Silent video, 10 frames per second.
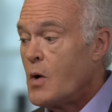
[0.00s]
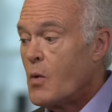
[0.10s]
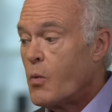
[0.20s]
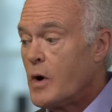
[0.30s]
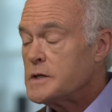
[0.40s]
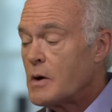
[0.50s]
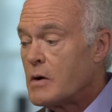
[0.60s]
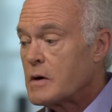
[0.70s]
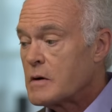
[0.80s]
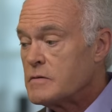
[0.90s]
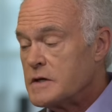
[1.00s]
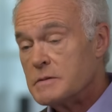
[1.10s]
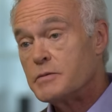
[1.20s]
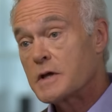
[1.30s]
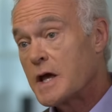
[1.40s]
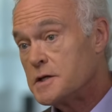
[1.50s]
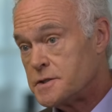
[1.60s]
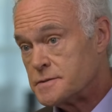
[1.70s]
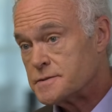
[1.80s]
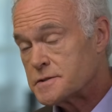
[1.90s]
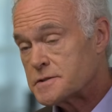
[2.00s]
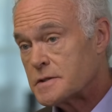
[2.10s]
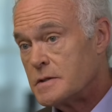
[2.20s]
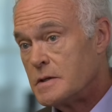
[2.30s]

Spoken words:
What are the implications